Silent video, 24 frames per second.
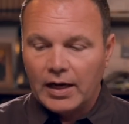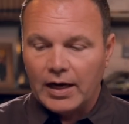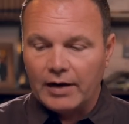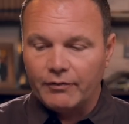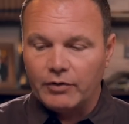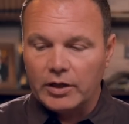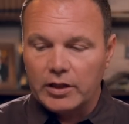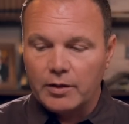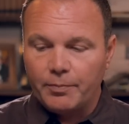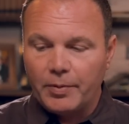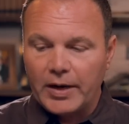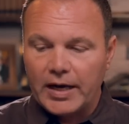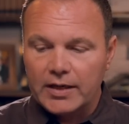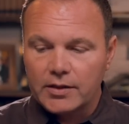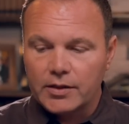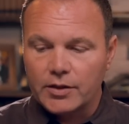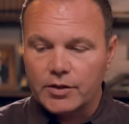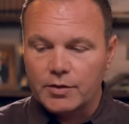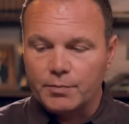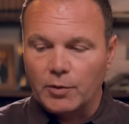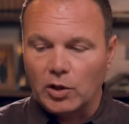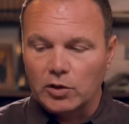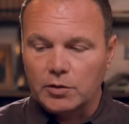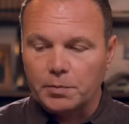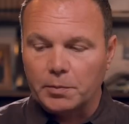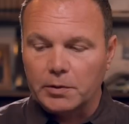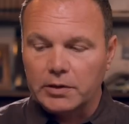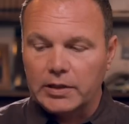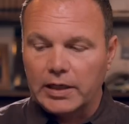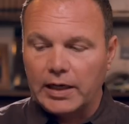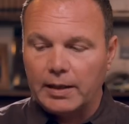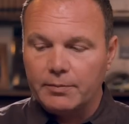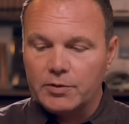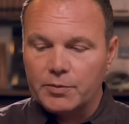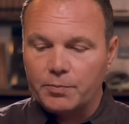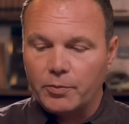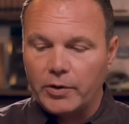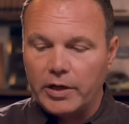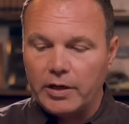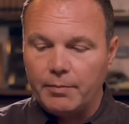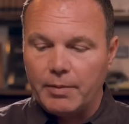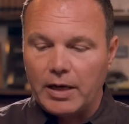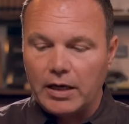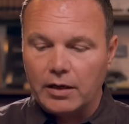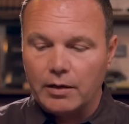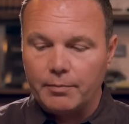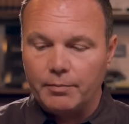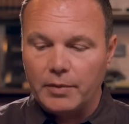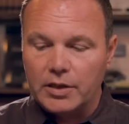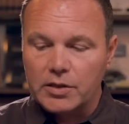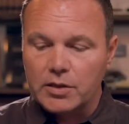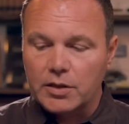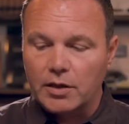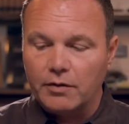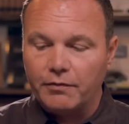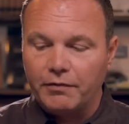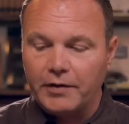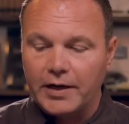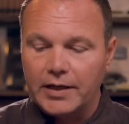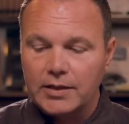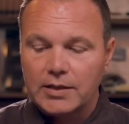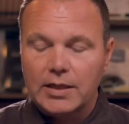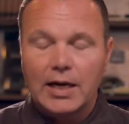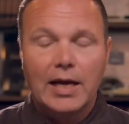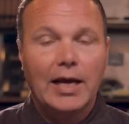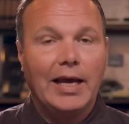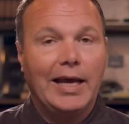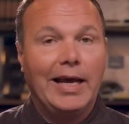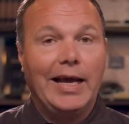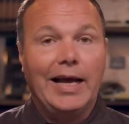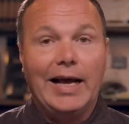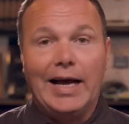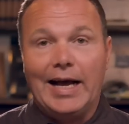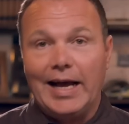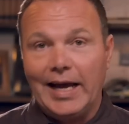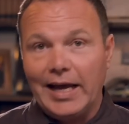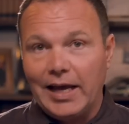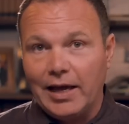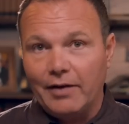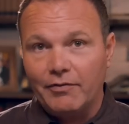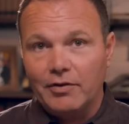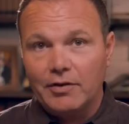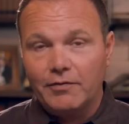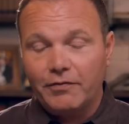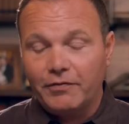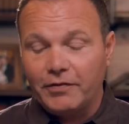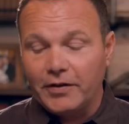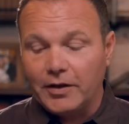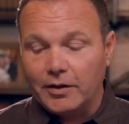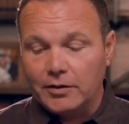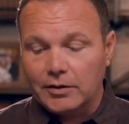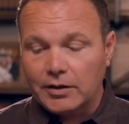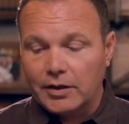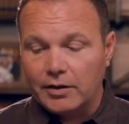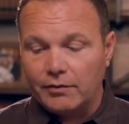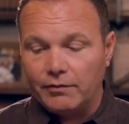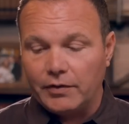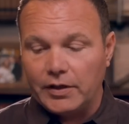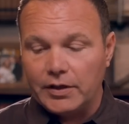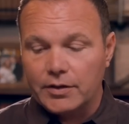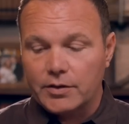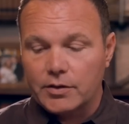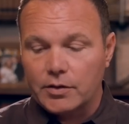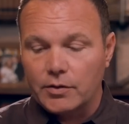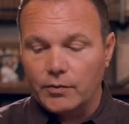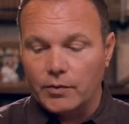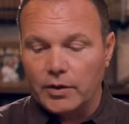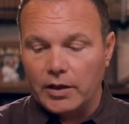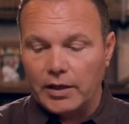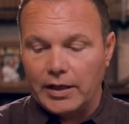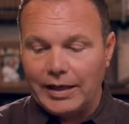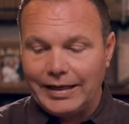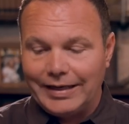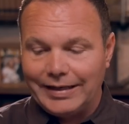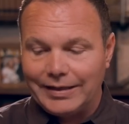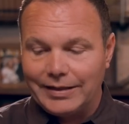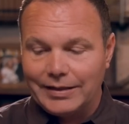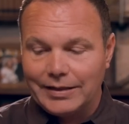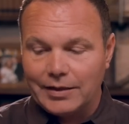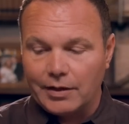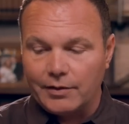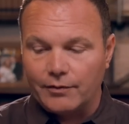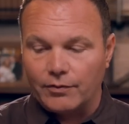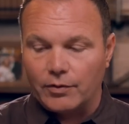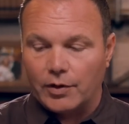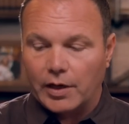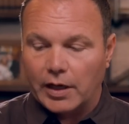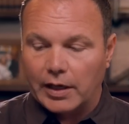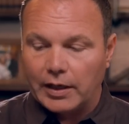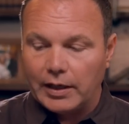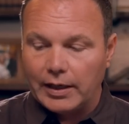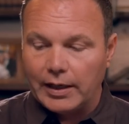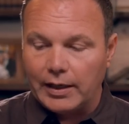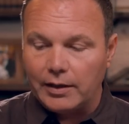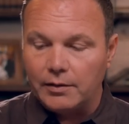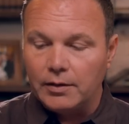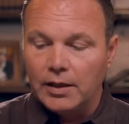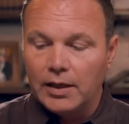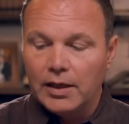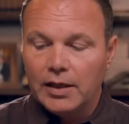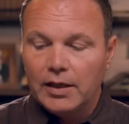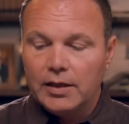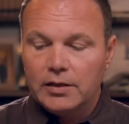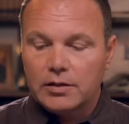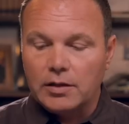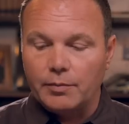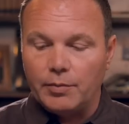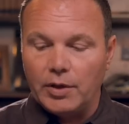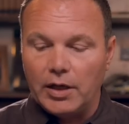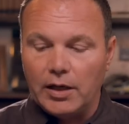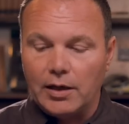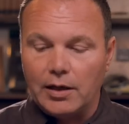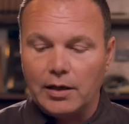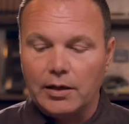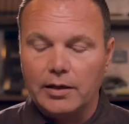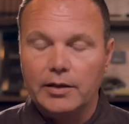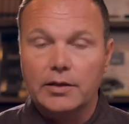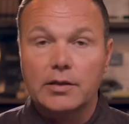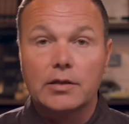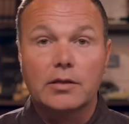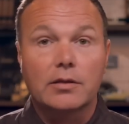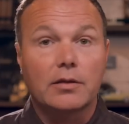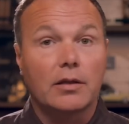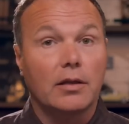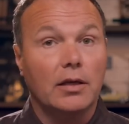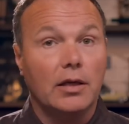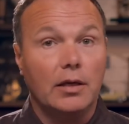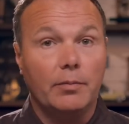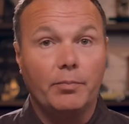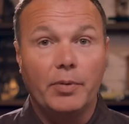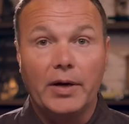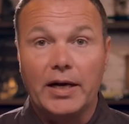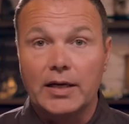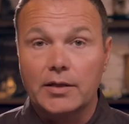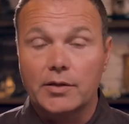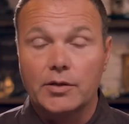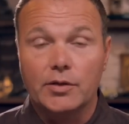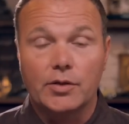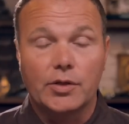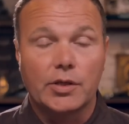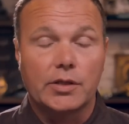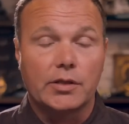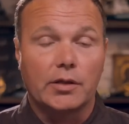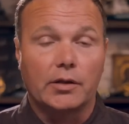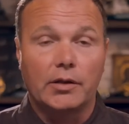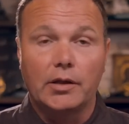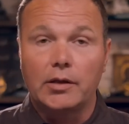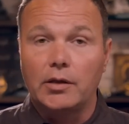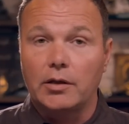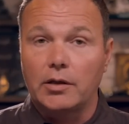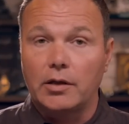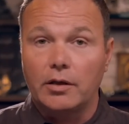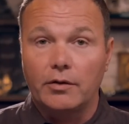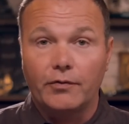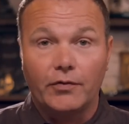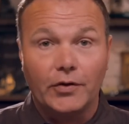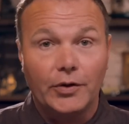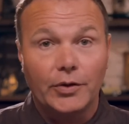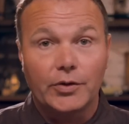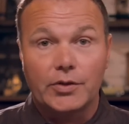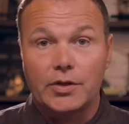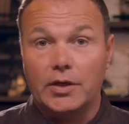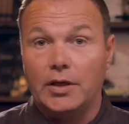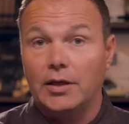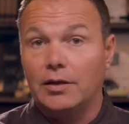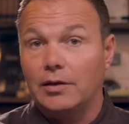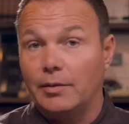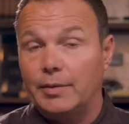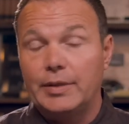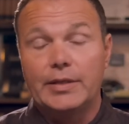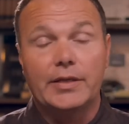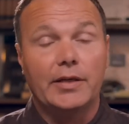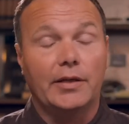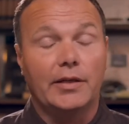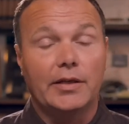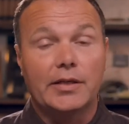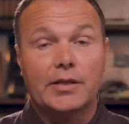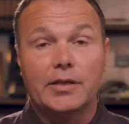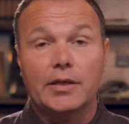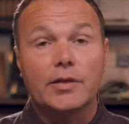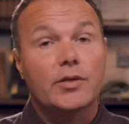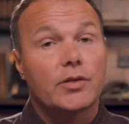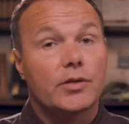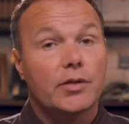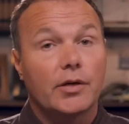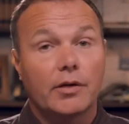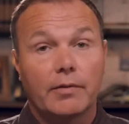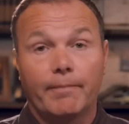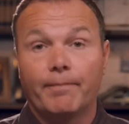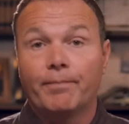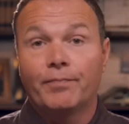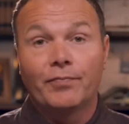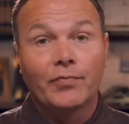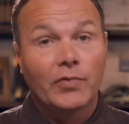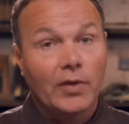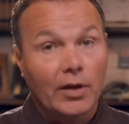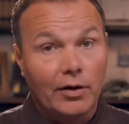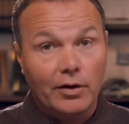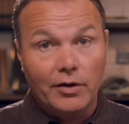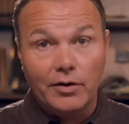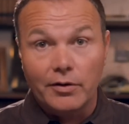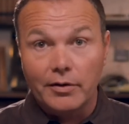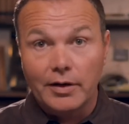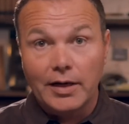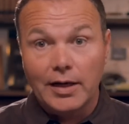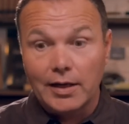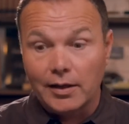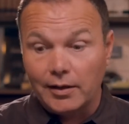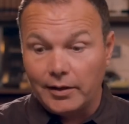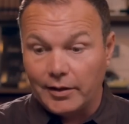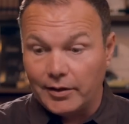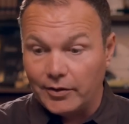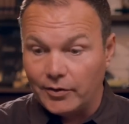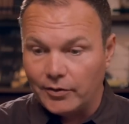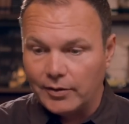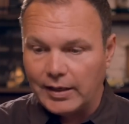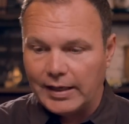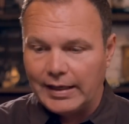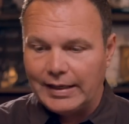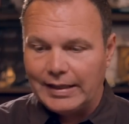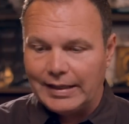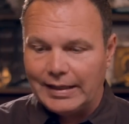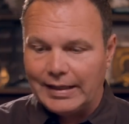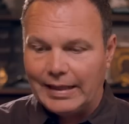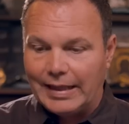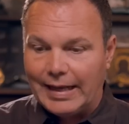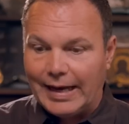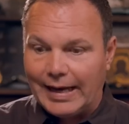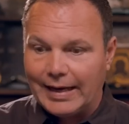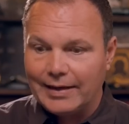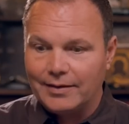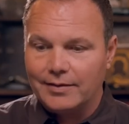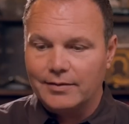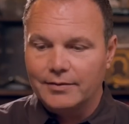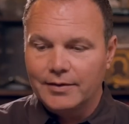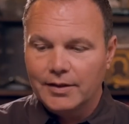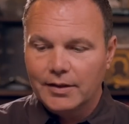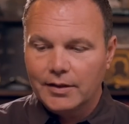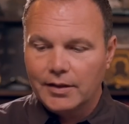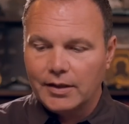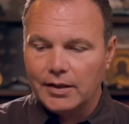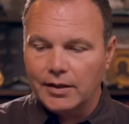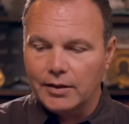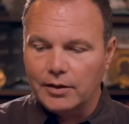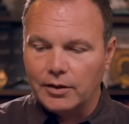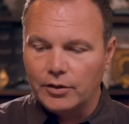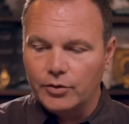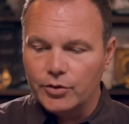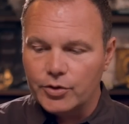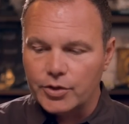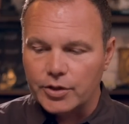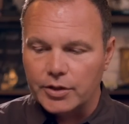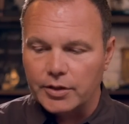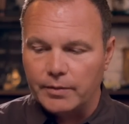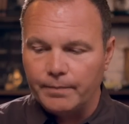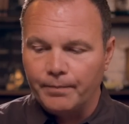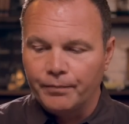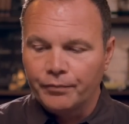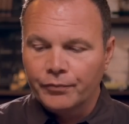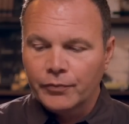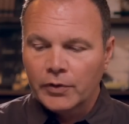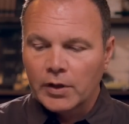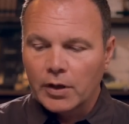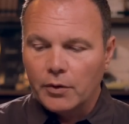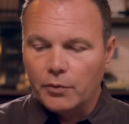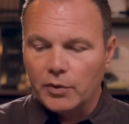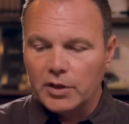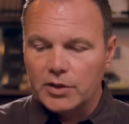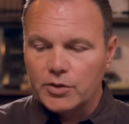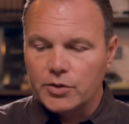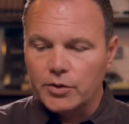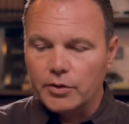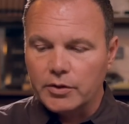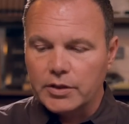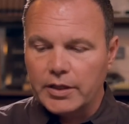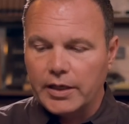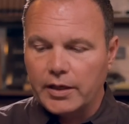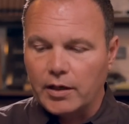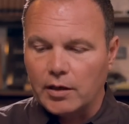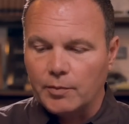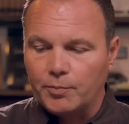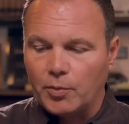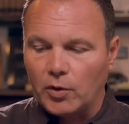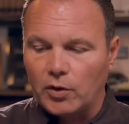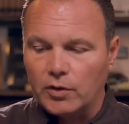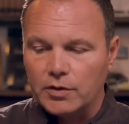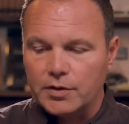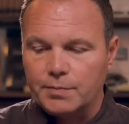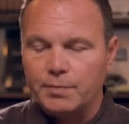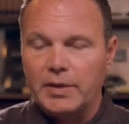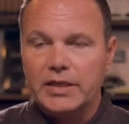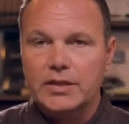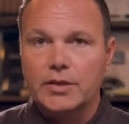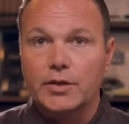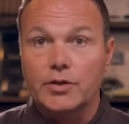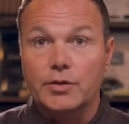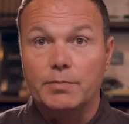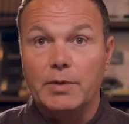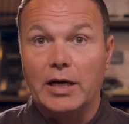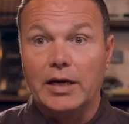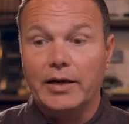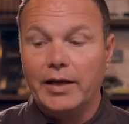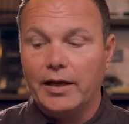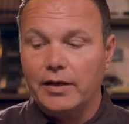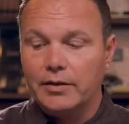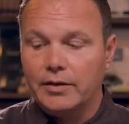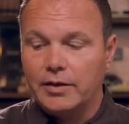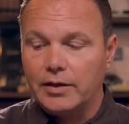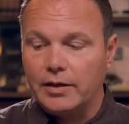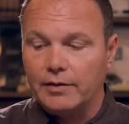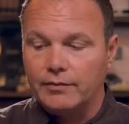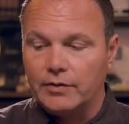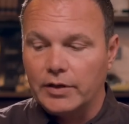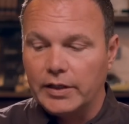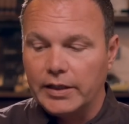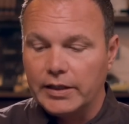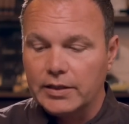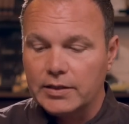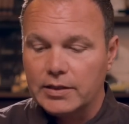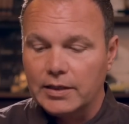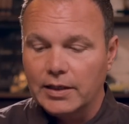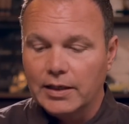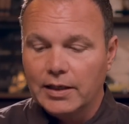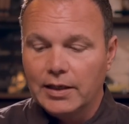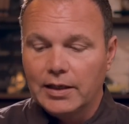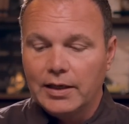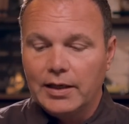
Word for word: I've read the passage multiple times, prayed about it, must confess, I haven't felt convinced to wear a head covering yet. To be honest, the passage is a little confusing. Let me tell you, sister, you're not alone in that conclusion. What is your take on Paul's message about head coverings?